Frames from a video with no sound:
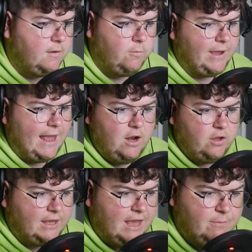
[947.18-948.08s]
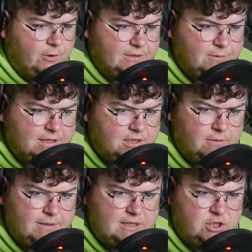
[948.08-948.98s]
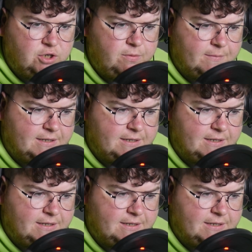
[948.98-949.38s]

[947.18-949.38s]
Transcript: We're getting lucky here, boys. We need to stop these stupid